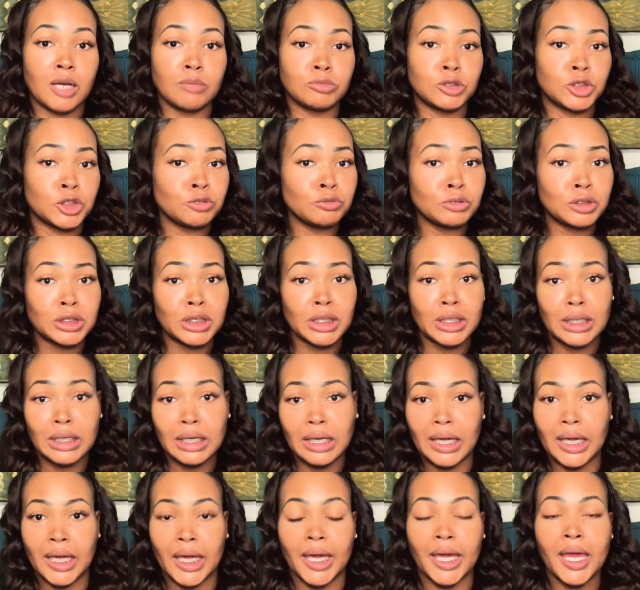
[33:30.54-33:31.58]
juicy,
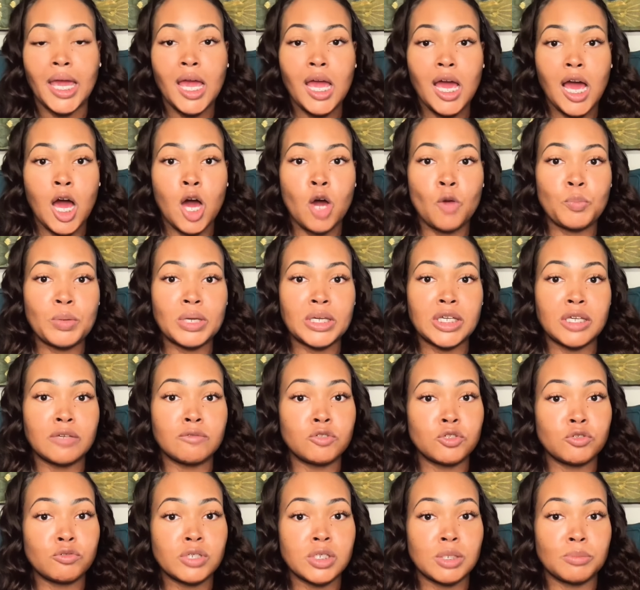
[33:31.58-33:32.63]
and hope it
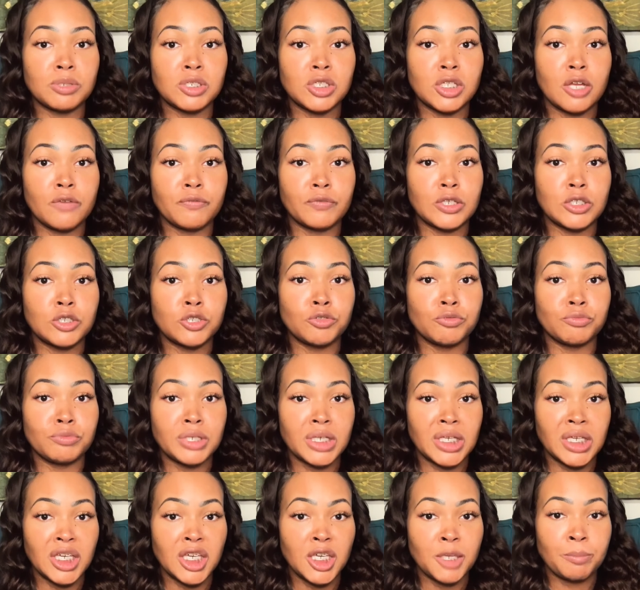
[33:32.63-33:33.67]
gives you some stuff that you
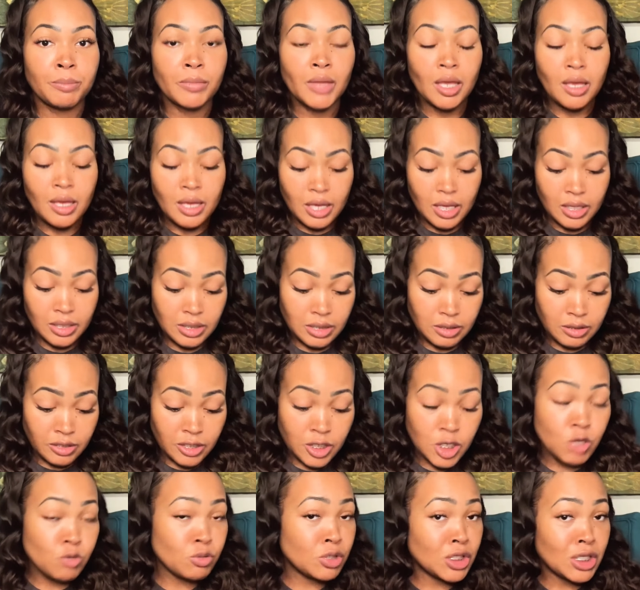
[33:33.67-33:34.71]
need.
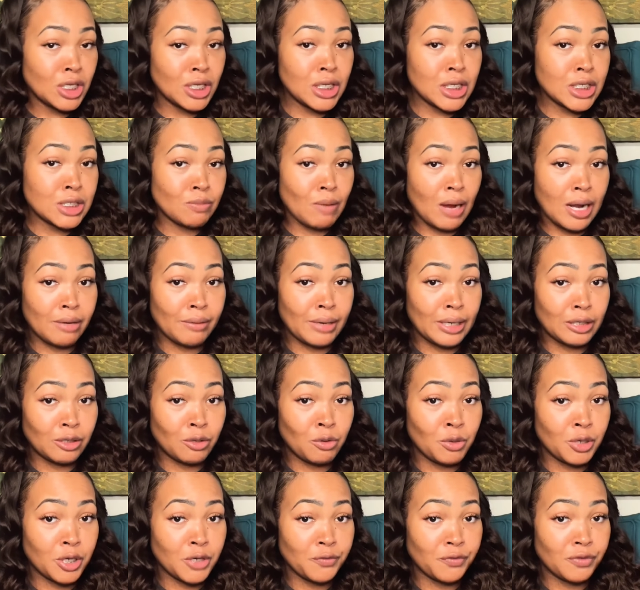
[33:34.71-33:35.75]
Houston is right around the
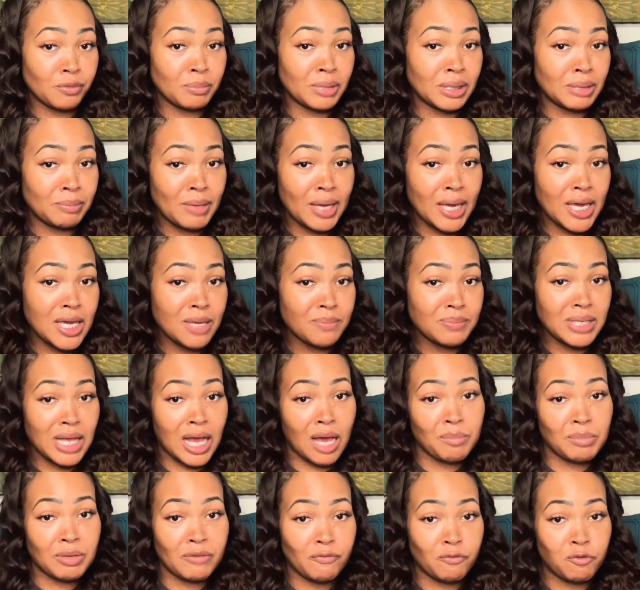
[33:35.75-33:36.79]
corner from me, babes.
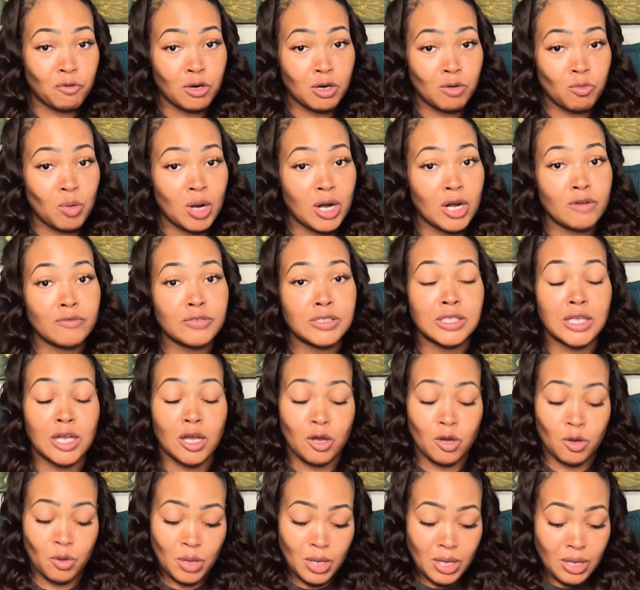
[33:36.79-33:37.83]
I'm in Fort Worth,
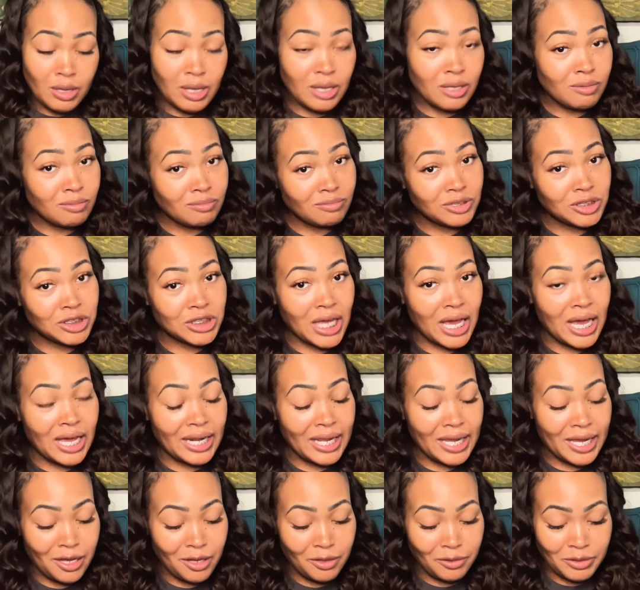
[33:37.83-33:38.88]
so shout
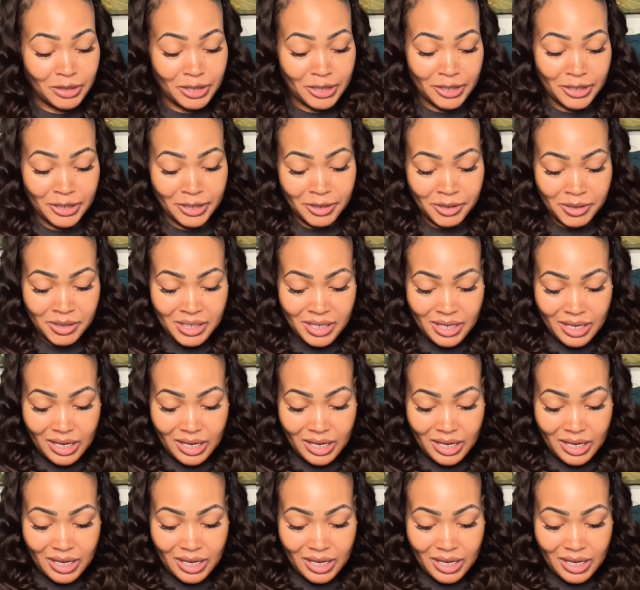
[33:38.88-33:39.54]
out there.